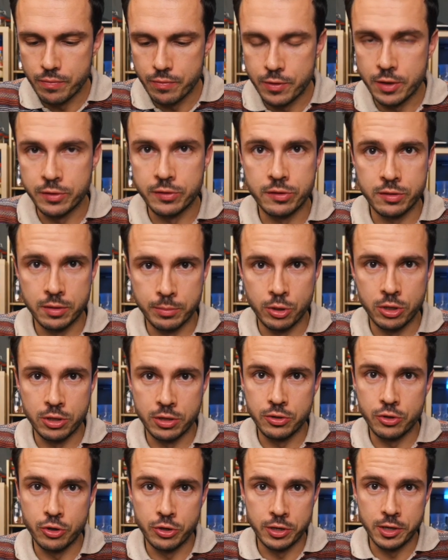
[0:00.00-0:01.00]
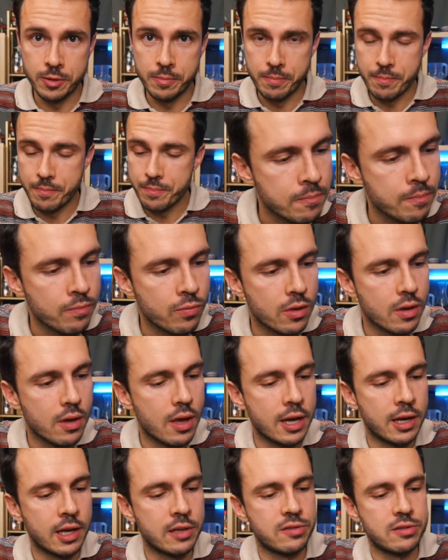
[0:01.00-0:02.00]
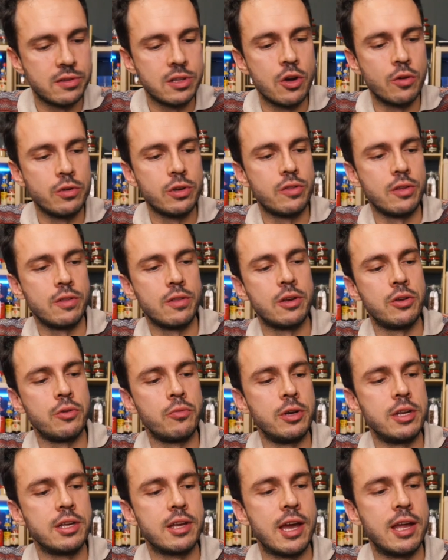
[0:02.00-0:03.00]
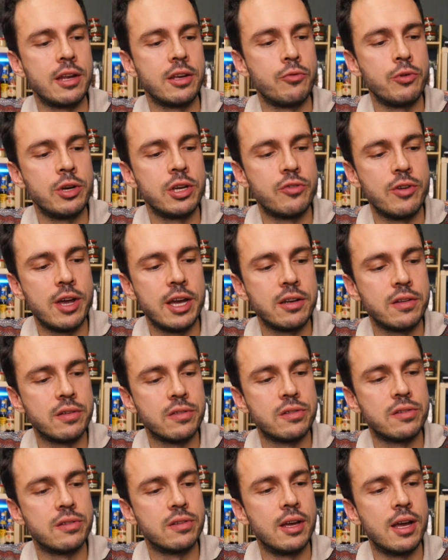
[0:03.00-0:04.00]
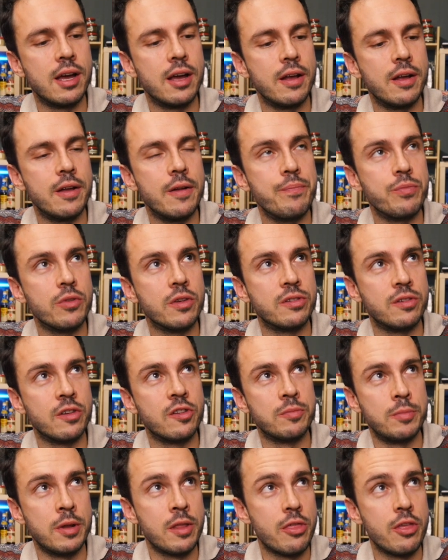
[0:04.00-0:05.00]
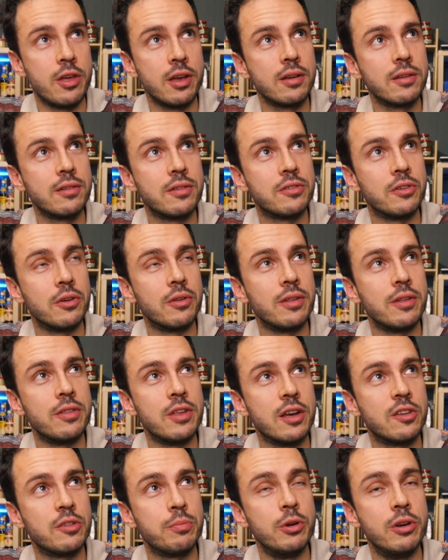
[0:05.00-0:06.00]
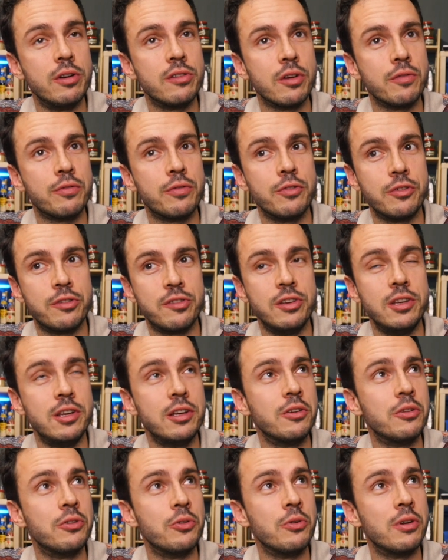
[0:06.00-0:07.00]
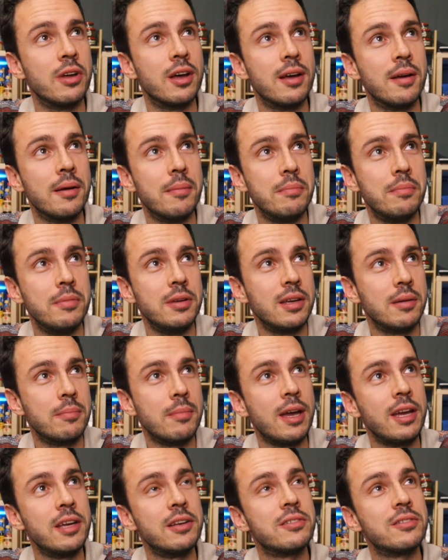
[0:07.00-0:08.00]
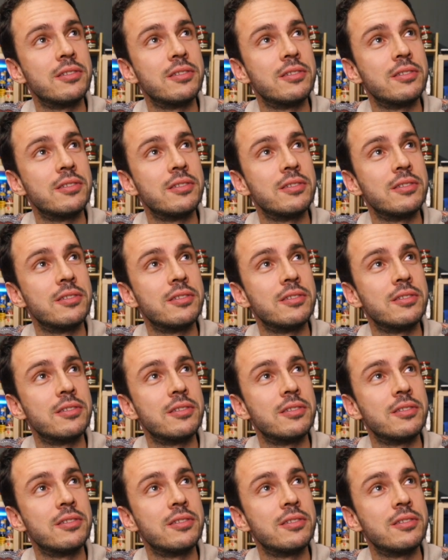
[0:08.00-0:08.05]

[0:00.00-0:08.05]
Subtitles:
This is a Berlin Döner. I guess the only thing that you really can recreate is the spit thing. So the experience of seeing your Döner being made